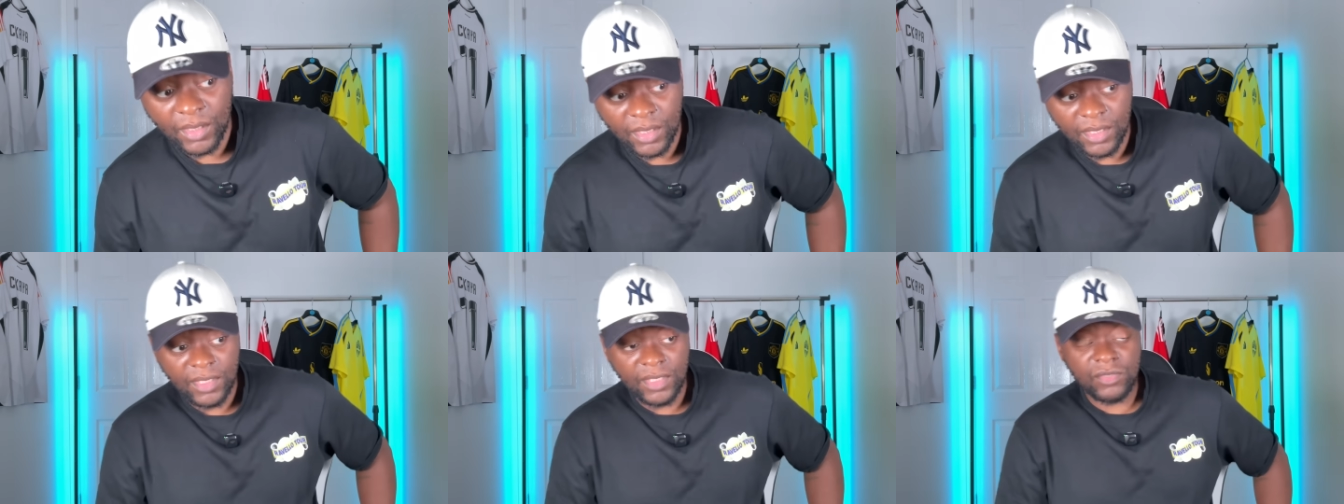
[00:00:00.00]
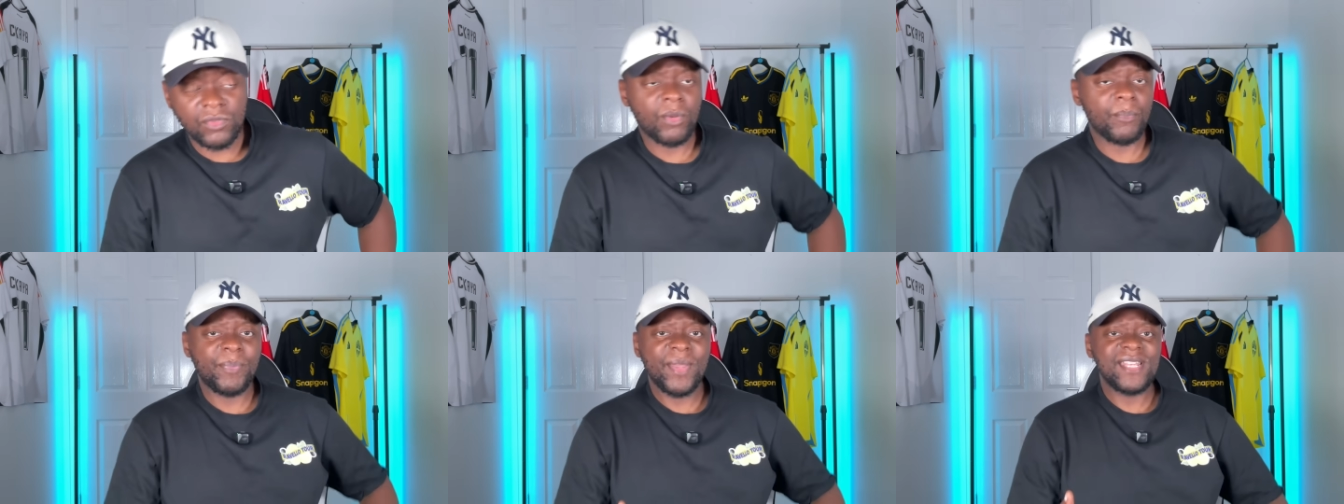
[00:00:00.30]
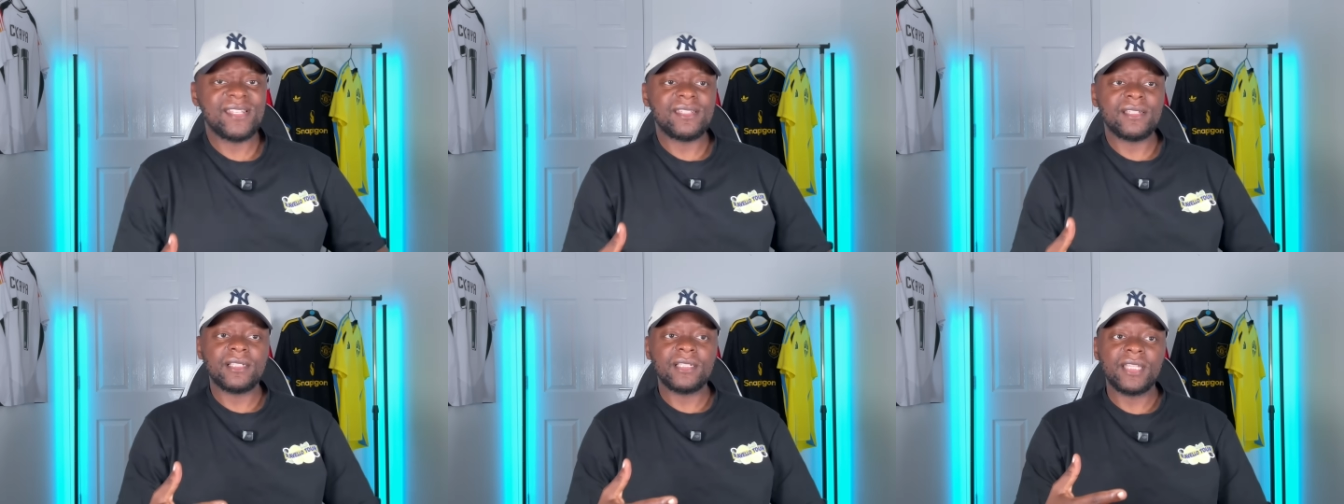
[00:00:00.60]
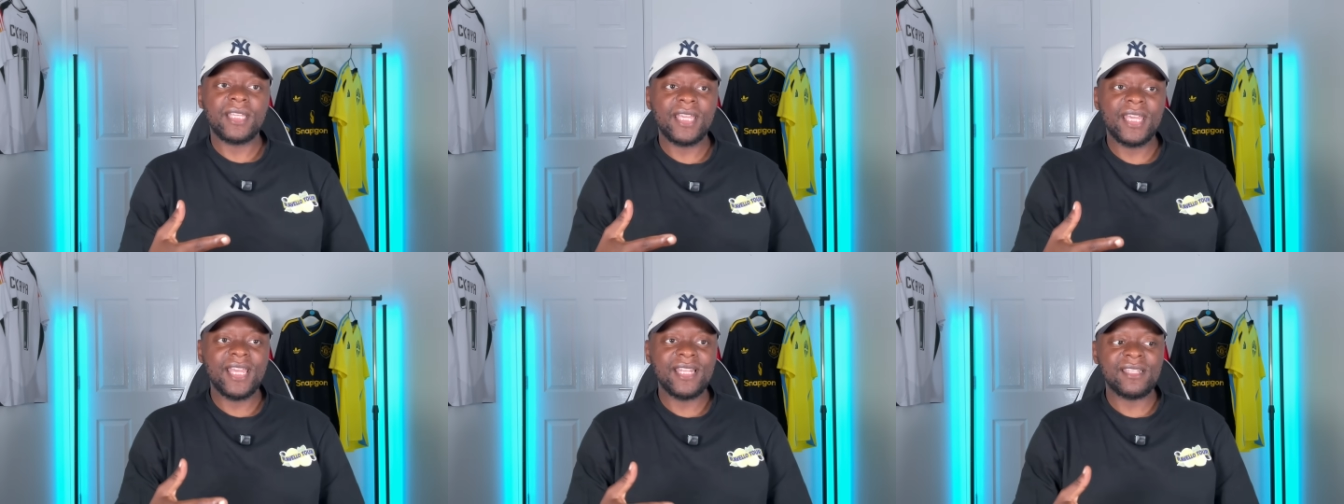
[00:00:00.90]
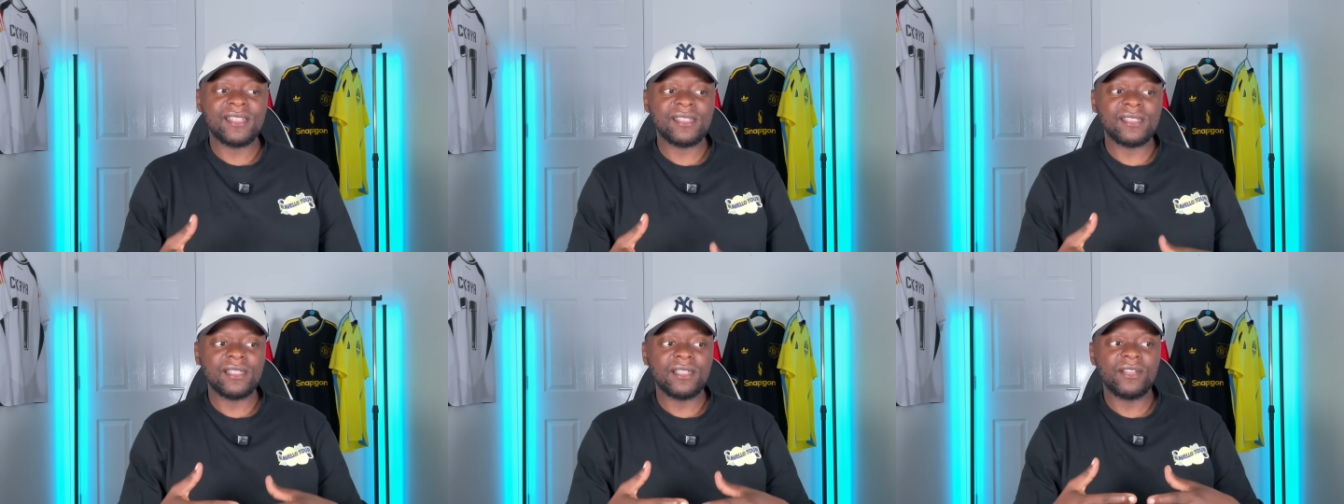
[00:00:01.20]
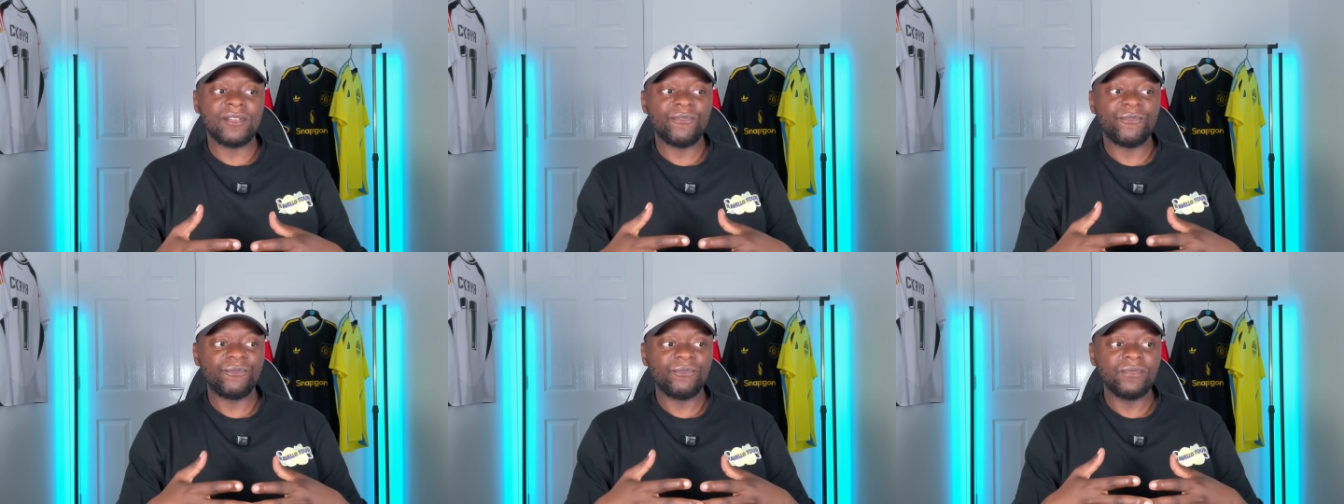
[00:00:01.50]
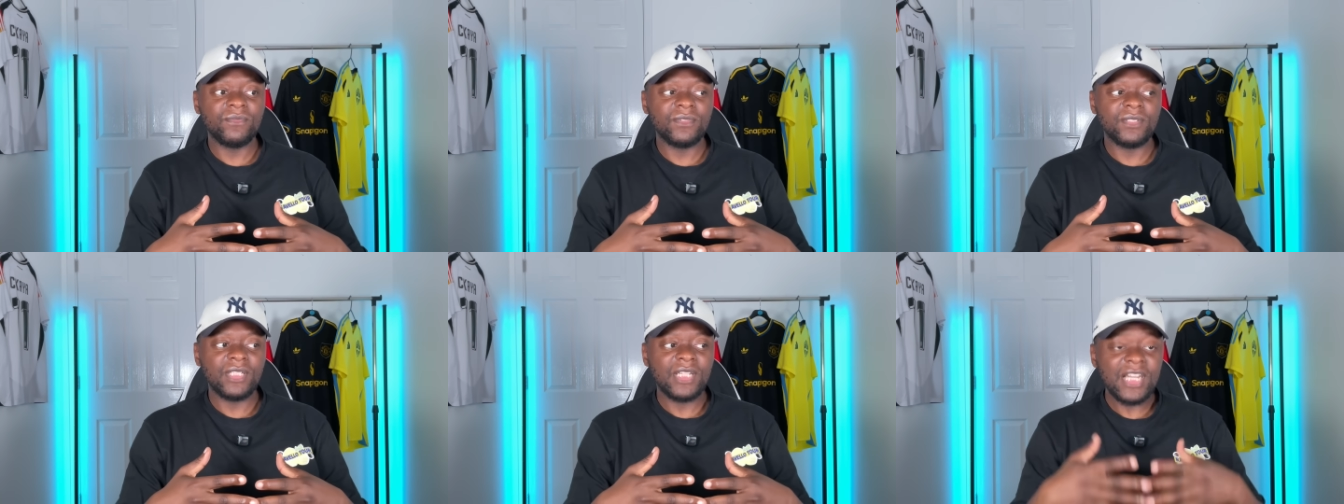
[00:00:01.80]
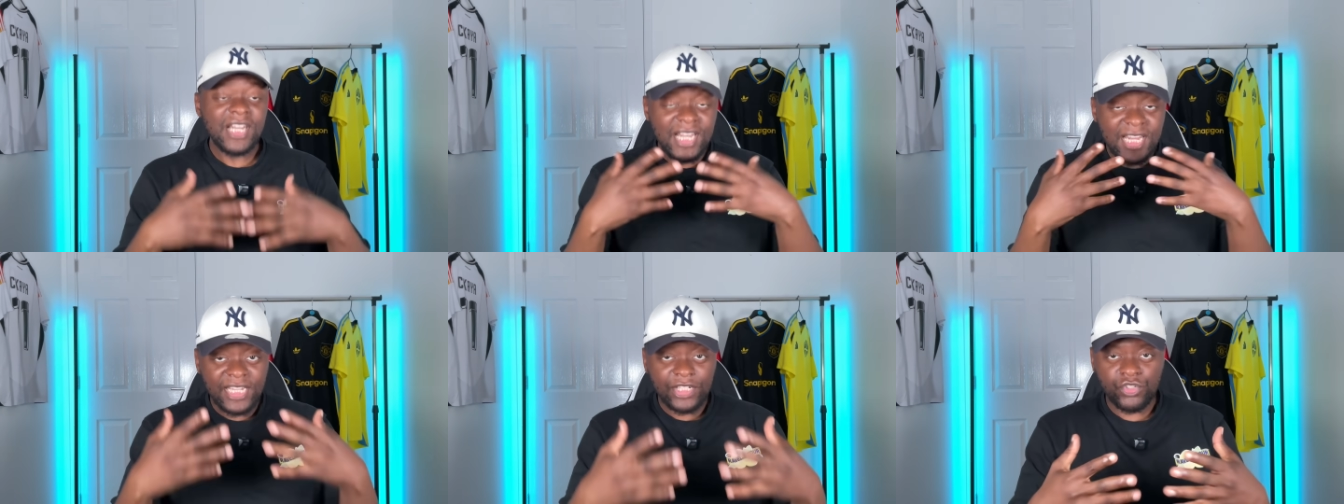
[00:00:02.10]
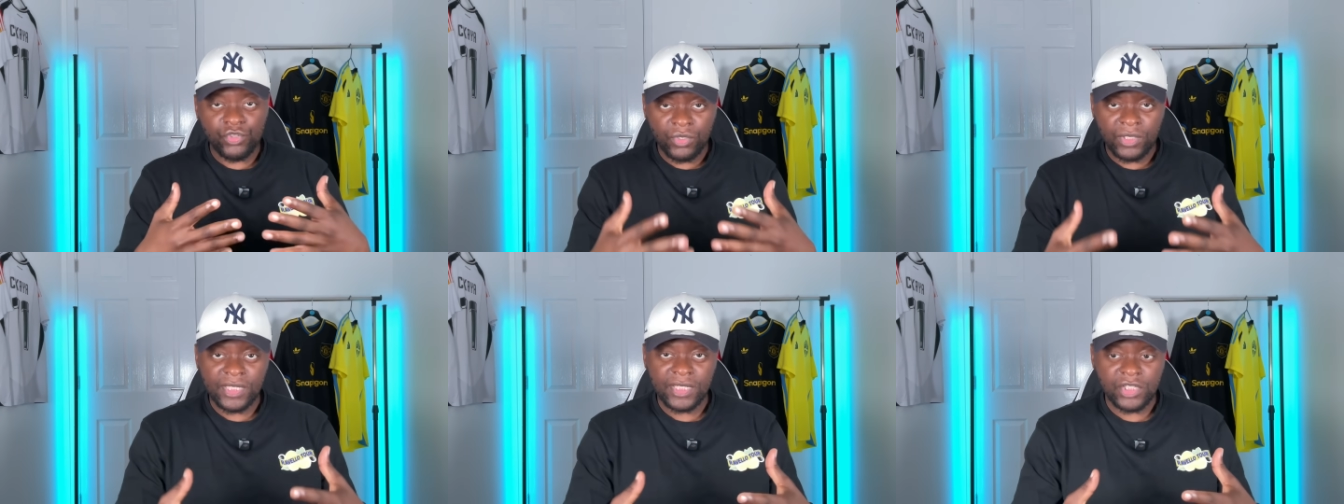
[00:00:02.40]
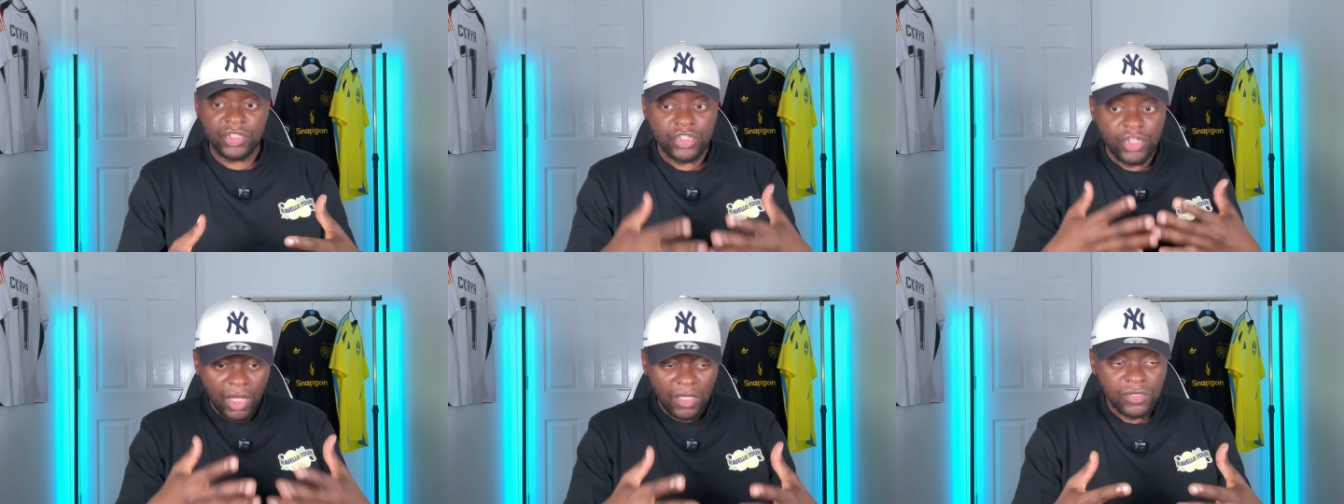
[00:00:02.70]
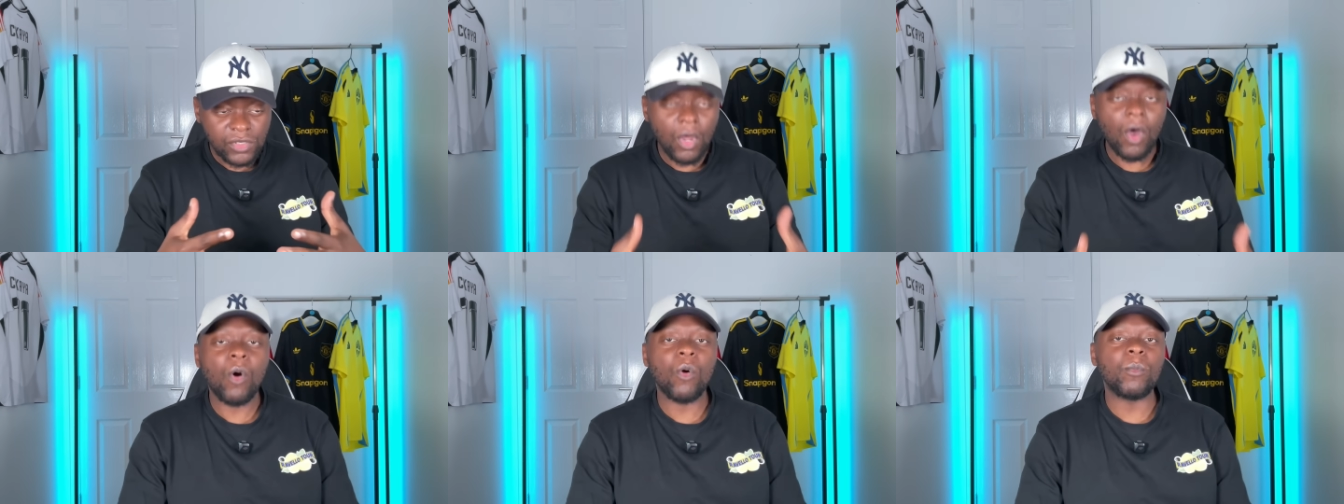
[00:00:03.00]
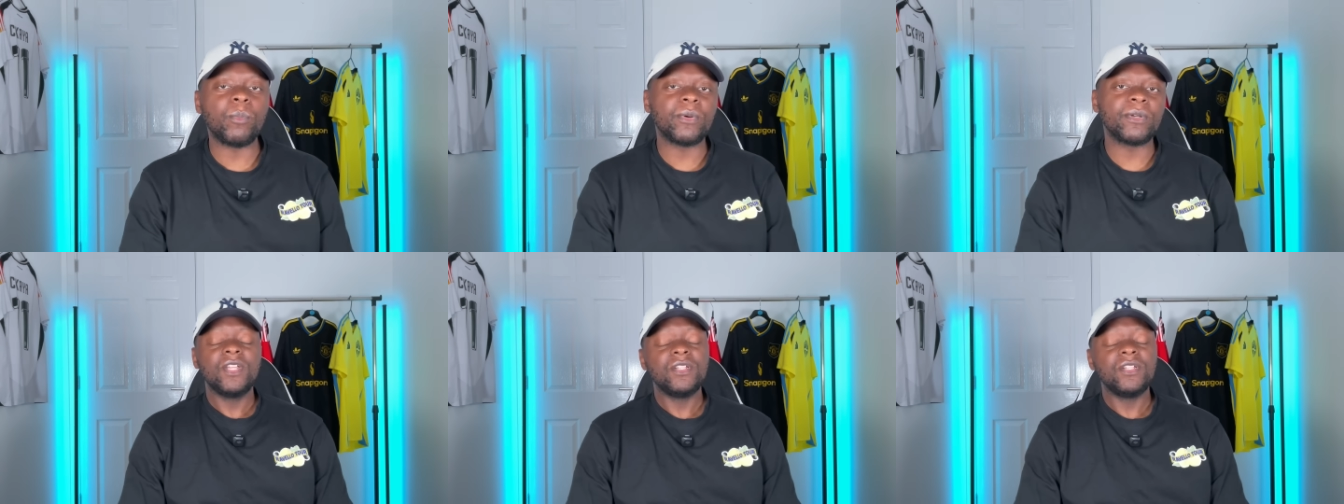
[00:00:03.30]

it's not basically, it's literally just hope.